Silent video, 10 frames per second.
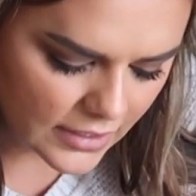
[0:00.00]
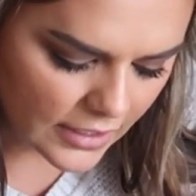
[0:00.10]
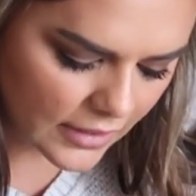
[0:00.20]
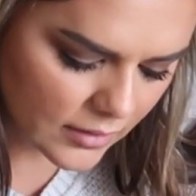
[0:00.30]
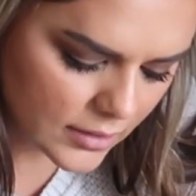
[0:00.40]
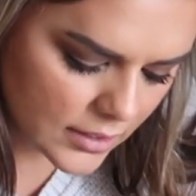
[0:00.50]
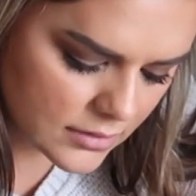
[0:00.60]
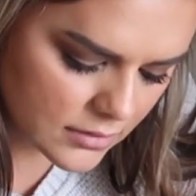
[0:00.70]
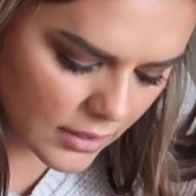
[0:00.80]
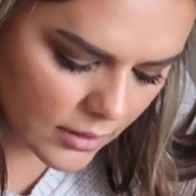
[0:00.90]
think I'm gonna
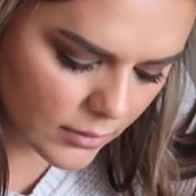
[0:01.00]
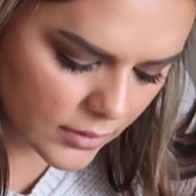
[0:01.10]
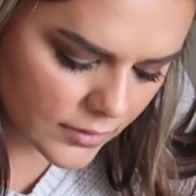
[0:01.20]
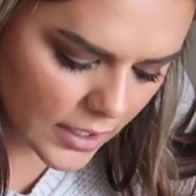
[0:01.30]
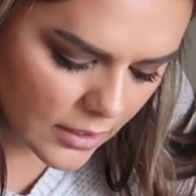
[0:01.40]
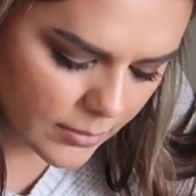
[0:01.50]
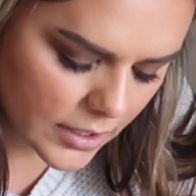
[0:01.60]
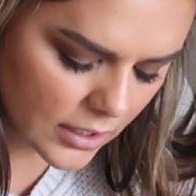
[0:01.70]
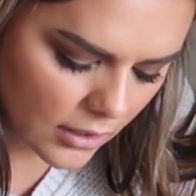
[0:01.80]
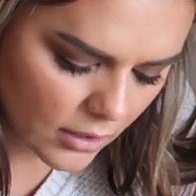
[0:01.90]
do one right up
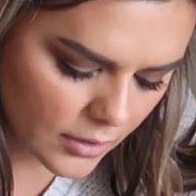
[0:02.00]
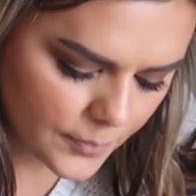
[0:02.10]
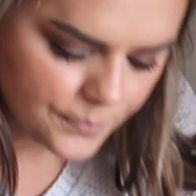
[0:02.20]
here.